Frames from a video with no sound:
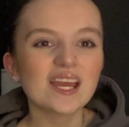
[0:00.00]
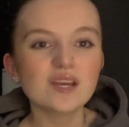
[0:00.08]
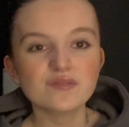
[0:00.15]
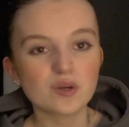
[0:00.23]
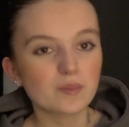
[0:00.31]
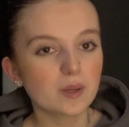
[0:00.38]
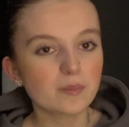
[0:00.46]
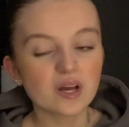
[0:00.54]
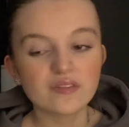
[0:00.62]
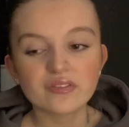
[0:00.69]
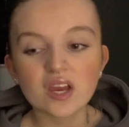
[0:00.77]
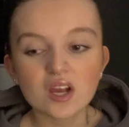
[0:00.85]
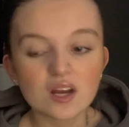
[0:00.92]
Even on my
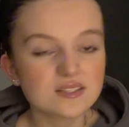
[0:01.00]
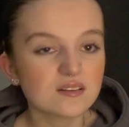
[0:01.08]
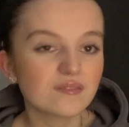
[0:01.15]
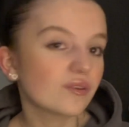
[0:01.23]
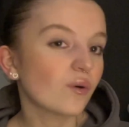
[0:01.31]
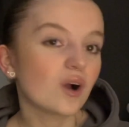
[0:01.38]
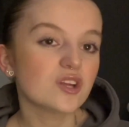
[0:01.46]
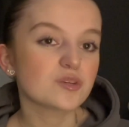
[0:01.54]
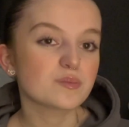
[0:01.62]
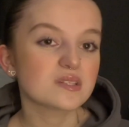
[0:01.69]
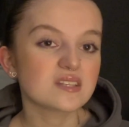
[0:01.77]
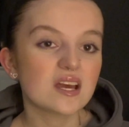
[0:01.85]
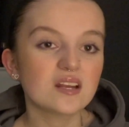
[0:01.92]
birthday, I didn't feel
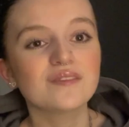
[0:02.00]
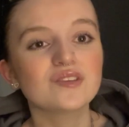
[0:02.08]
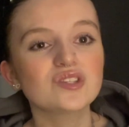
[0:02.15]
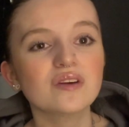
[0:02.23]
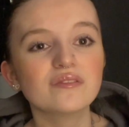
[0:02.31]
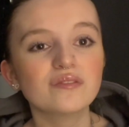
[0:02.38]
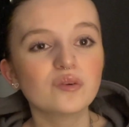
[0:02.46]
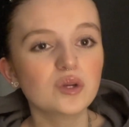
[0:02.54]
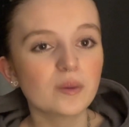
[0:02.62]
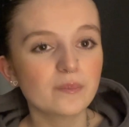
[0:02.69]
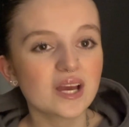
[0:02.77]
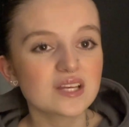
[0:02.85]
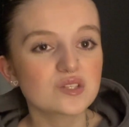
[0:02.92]
100%. If you don't feel your
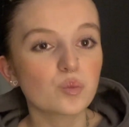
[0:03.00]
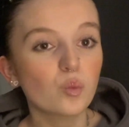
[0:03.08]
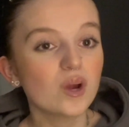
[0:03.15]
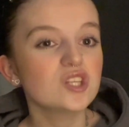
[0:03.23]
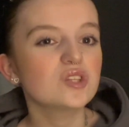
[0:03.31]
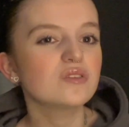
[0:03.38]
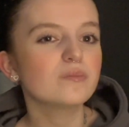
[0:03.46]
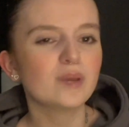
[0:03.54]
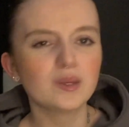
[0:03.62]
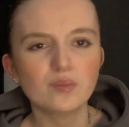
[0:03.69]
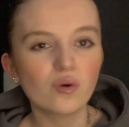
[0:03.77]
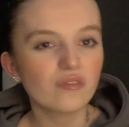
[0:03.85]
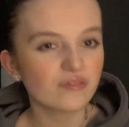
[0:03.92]
best when
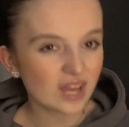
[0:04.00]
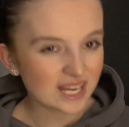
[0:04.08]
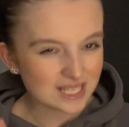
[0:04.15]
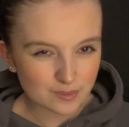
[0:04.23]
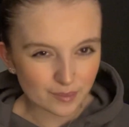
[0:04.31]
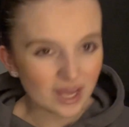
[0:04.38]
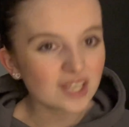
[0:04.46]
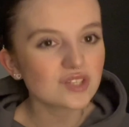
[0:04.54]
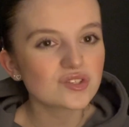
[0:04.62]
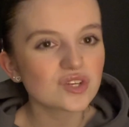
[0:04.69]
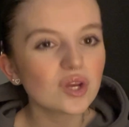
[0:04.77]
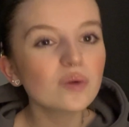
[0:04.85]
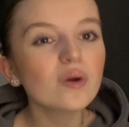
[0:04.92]
people expect you
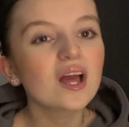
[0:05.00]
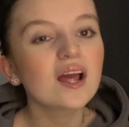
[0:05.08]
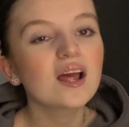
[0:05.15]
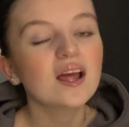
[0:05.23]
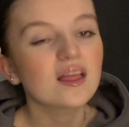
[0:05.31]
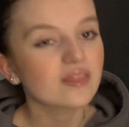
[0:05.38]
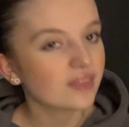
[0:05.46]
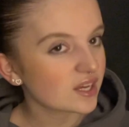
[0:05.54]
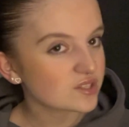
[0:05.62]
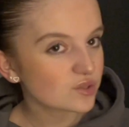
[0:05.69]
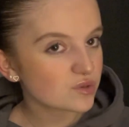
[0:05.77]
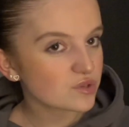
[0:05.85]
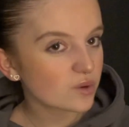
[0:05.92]
to,
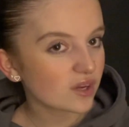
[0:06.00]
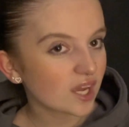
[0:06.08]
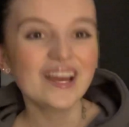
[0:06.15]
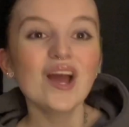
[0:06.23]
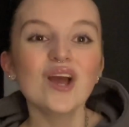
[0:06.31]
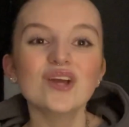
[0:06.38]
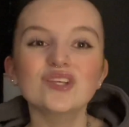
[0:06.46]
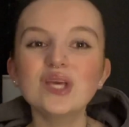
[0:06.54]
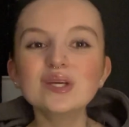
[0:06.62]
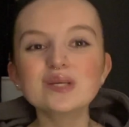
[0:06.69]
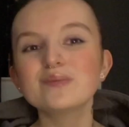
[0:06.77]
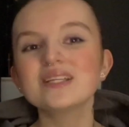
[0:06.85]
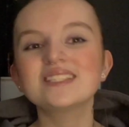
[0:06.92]
that's also okay. You
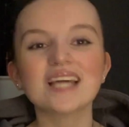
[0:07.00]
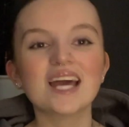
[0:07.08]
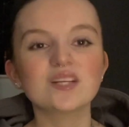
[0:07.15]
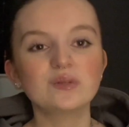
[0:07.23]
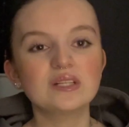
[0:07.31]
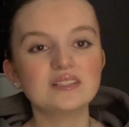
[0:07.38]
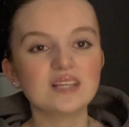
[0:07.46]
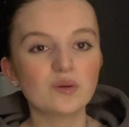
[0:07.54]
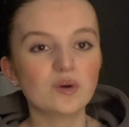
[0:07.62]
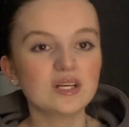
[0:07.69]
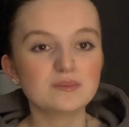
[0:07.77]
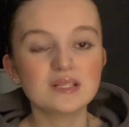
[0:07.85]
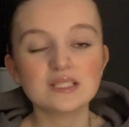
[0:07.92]
could be sad on a day where
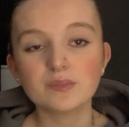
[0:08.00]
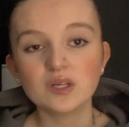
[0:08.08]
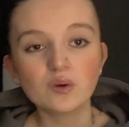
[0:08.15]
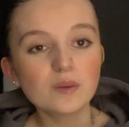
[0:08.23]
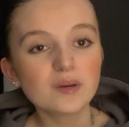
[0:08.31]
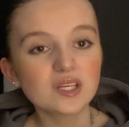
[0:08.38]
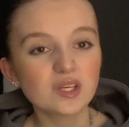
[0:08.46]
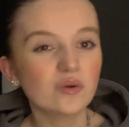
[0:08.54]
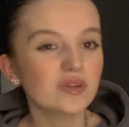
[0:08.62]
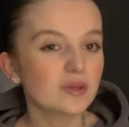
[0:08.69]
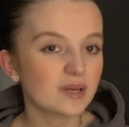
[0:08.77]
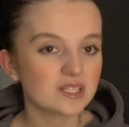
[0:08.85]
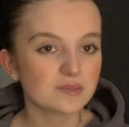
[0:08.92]
it's meant to be all about you and
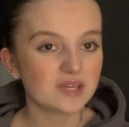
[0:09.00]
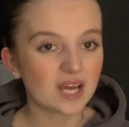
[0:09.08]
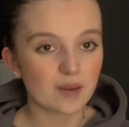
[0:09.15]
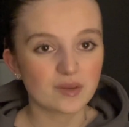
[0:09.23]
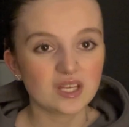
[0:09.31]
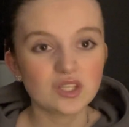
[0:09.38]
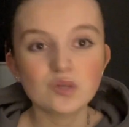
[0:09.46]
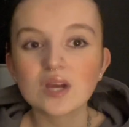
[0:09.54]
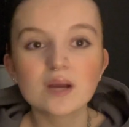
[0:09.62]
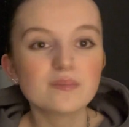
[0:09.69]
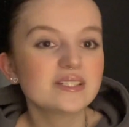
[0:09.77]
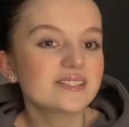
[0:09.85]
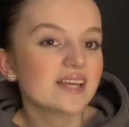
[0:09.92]
you're meant to be happy. You can
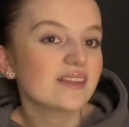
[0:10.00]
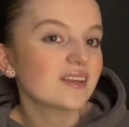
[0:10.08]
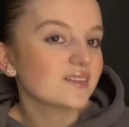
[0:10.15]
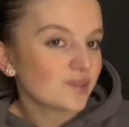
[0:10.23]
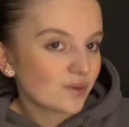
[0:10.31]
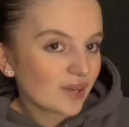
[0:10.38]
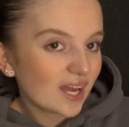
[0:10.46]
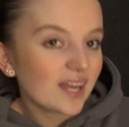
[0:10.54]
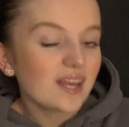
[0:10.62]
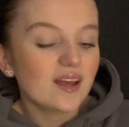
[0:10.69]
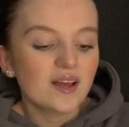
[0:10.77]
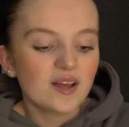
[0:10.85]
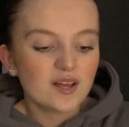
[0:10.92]
be sad, that's okay.
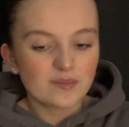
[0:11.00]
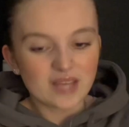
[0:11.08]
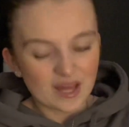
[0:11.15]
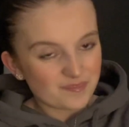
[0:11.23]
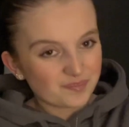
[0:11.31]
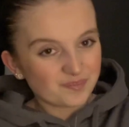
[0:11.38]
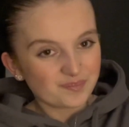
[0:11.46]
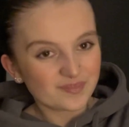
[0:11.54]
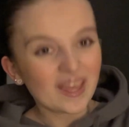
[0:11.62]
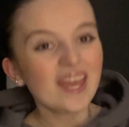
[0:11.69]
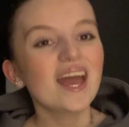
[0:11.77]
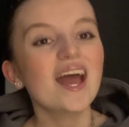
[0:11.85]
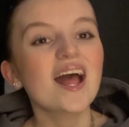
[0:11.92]
But yeah,
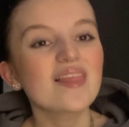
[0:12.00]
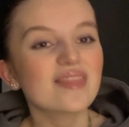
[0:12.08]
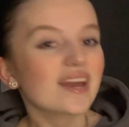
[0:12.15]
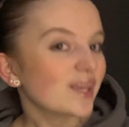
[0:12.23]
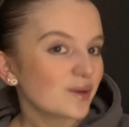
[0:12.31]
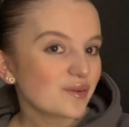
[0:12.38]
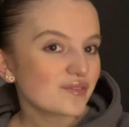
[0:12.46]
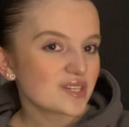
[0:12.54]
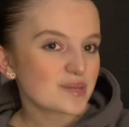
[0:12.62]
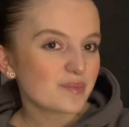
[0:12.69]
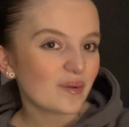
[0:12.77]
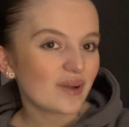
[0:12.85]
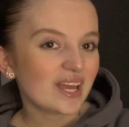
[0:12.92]
Thank you all for
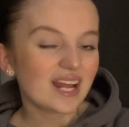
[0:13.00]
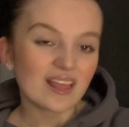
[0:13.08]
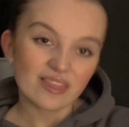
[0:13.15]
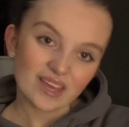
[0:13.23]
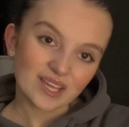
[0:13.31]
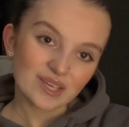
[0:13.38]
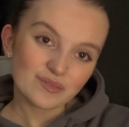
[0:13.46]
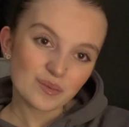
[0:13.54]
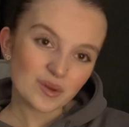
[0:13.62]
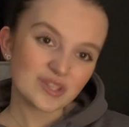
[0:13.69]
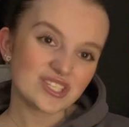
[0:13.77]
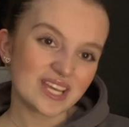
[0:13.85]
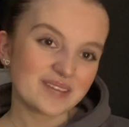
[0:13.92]
supporting and thank you for
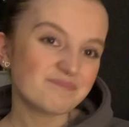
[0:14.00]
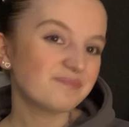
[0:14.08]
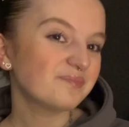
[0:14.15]
watching.